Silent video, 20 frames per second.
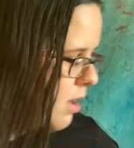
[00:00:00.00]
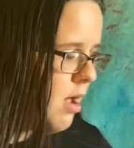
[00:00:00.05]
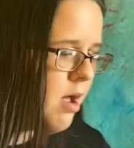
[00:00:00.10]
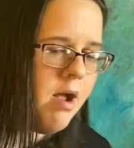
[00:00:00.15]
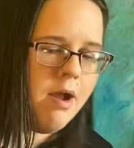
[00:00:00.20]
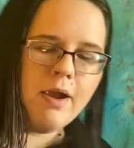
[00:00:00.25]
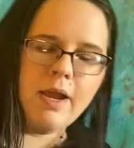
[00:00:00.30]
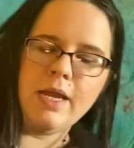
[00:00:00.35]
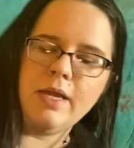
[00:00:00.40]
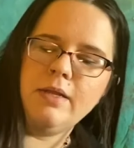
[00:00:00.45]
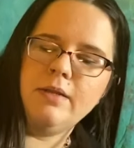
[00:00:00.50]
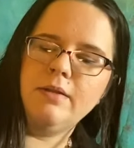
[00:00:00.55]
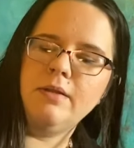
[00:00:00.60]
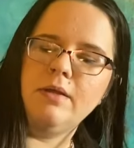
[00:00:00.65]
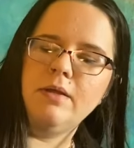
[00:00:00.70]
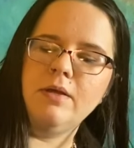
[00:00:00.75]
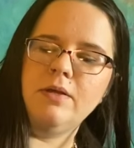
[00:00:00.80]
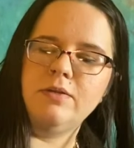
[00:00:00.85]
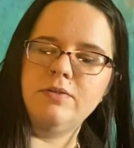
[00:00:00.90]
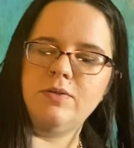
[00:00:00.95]
All right,
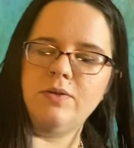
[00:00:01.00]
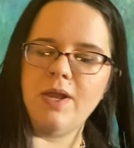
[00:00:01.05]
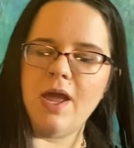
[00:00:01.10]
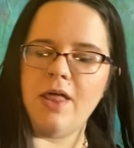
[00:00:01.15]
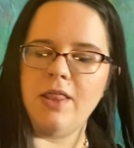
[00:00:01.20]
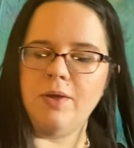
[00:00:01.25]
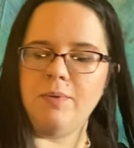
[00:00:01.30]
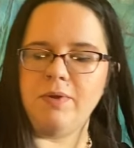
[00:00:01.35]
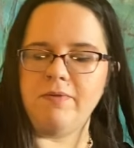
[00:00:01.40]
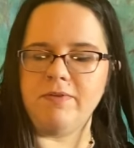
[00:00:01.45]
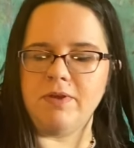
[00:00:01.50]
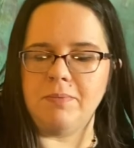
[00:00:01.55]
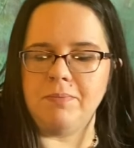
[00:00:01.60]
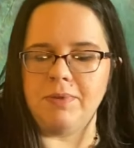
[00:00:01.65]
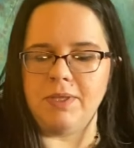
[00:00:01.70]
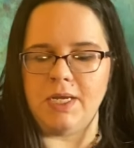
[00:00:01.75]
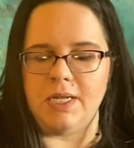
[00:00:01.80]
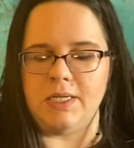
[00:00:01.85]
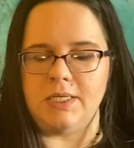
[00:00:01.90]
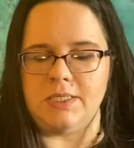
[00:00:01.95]
so now that we've
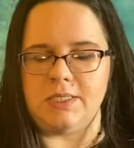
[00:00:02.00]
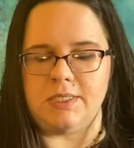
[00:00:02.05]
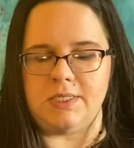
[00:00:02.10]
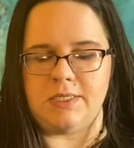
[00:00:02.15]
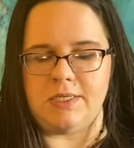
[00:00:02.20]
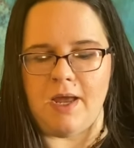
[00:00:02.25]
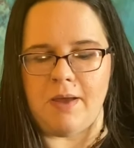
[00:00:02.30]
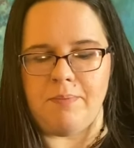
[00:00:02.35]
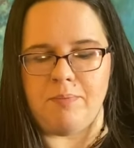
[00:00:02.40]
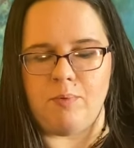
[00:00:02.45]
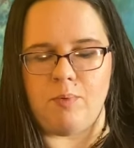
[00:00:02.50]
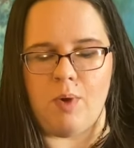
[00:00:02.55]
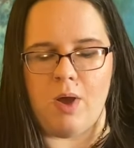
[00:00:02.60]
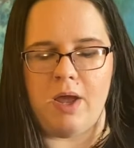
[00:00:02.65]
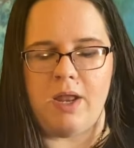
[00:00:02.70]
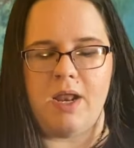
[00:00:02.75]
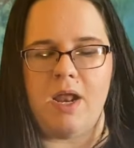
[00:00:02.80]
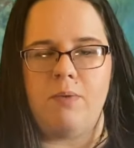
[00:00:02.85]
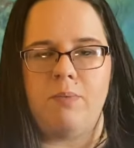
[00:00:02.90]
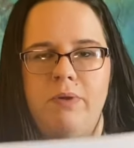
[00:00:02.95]
completed step
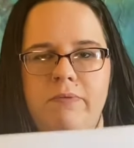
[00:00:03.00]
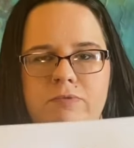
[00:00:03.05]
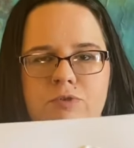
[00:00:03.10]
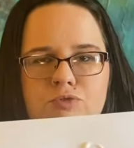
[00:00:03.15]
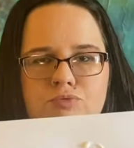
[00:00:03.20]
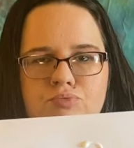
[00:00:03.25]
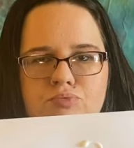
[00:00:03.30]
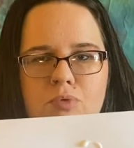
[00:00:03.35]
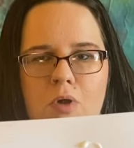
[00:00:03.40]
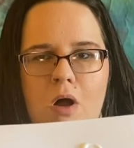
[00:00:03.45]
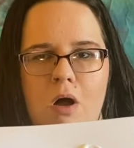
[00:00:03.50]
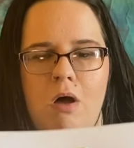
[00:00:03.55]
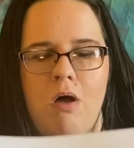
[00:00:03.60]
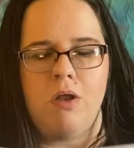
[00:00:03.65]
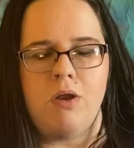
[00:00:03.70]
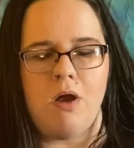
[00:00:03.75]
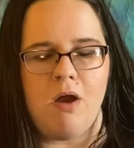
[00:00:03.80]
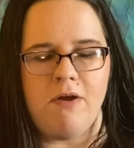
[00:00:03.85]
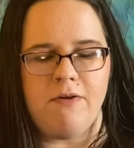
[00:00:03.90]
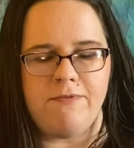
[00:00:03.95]
one and we've drawn
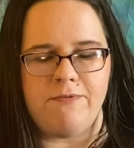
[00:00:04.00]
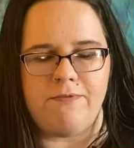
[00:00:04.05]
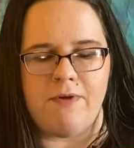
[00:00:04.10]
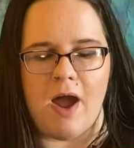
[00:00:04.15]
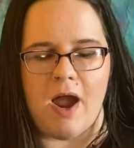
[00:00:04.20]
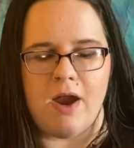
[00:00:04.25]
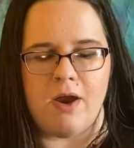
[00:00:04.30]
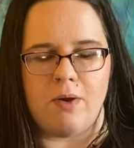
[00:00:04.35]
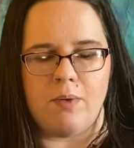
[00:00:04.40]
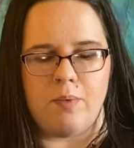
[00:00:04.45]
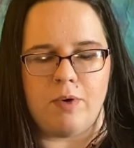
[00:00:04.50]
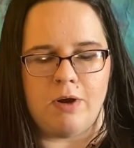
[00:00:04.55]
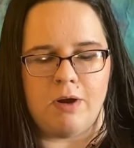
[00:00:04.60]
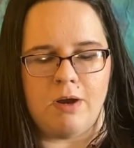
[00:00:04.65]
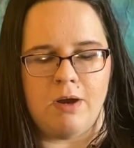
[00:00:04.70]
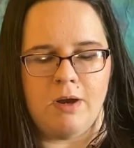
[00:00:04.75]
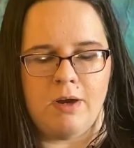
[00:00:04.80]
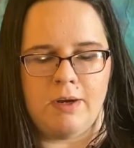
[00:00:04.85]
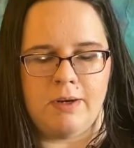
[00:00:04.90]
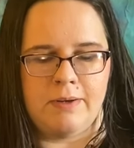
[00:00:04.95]
our
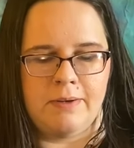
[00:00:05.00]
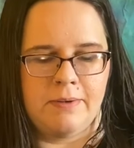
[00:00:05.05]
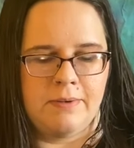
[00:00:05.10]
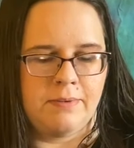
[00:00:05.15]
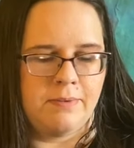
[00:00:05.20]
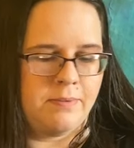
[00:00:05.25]
firework,